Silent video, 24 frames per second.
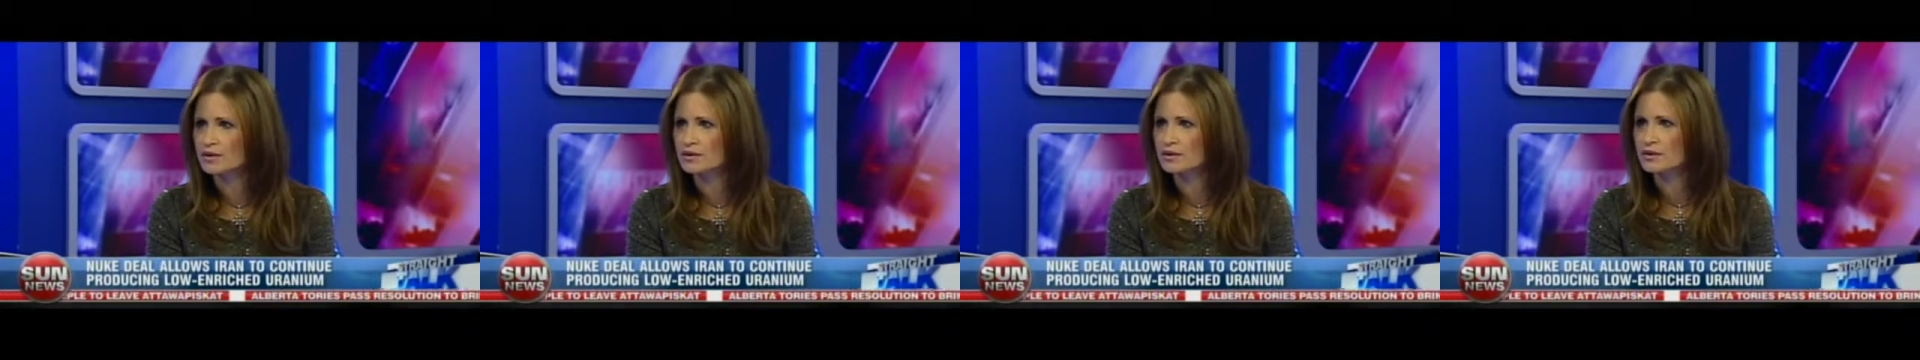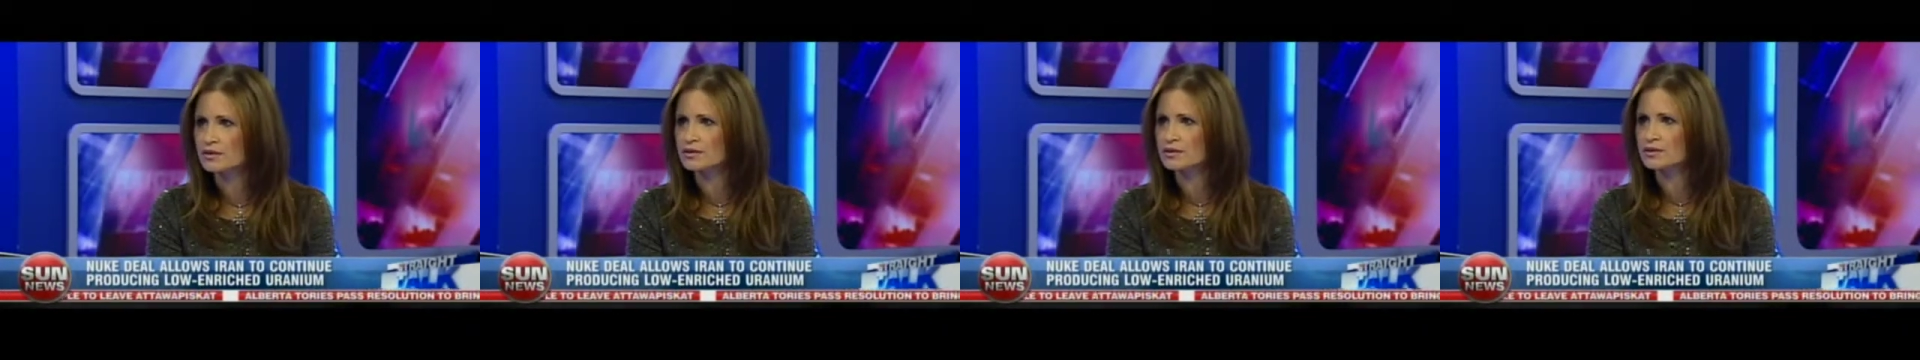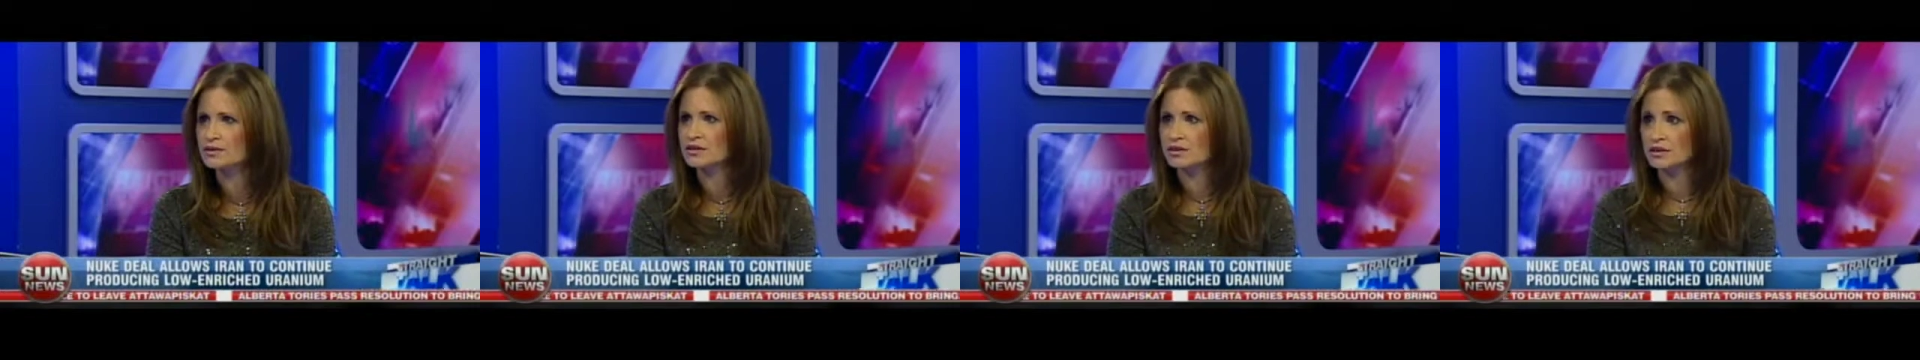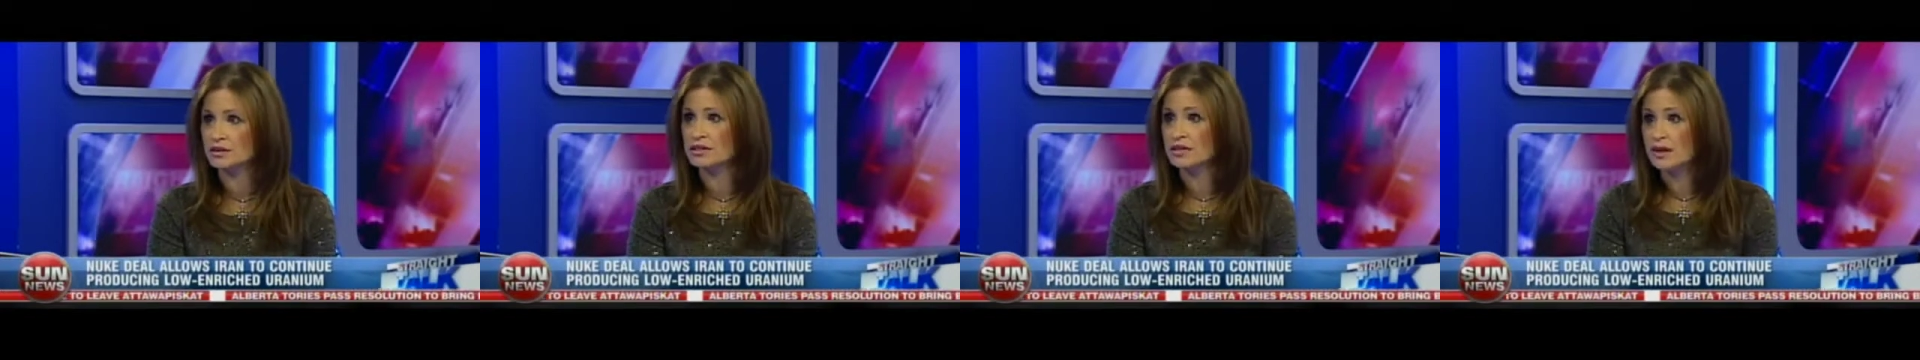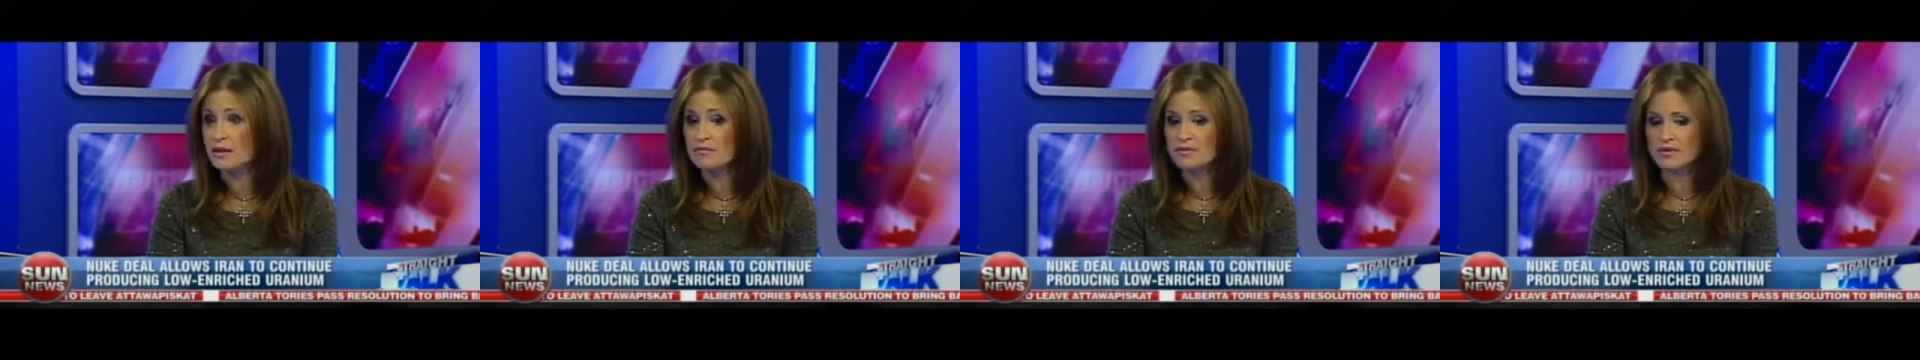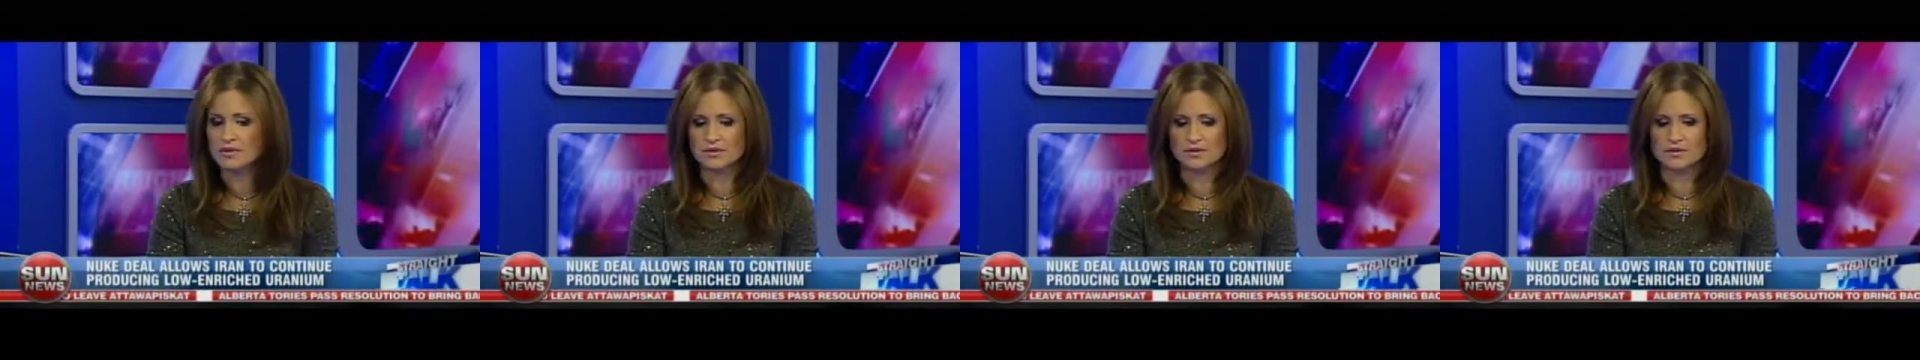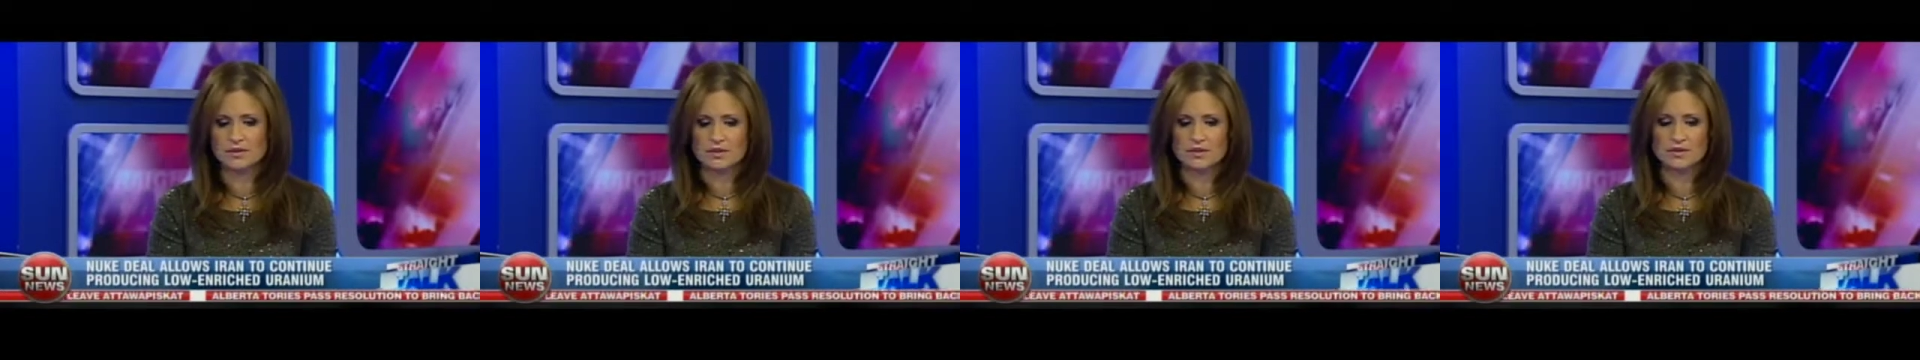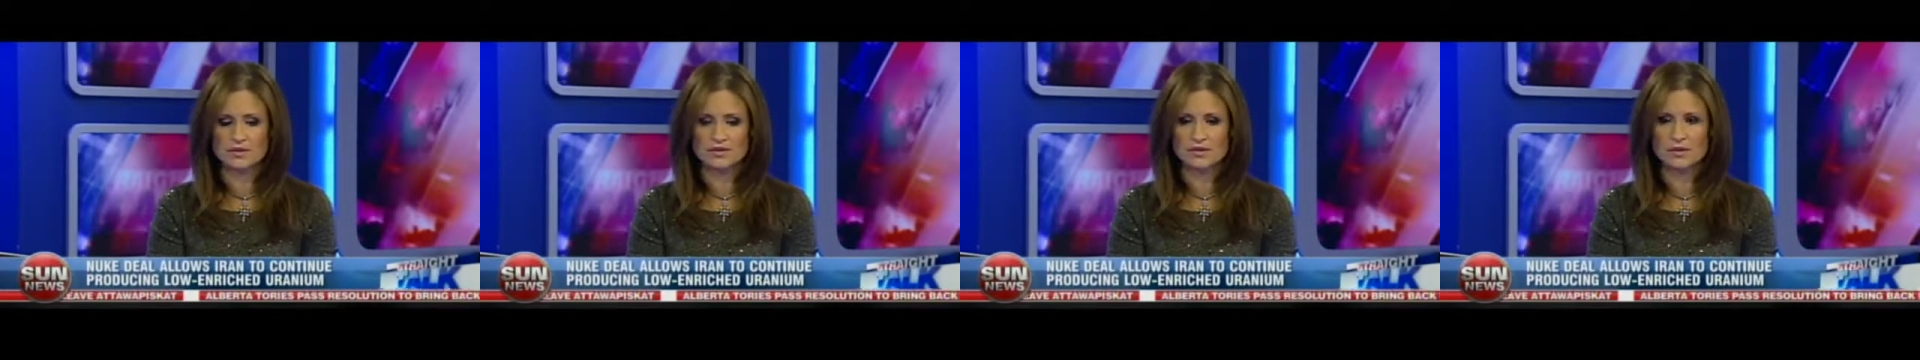to condemn this deal,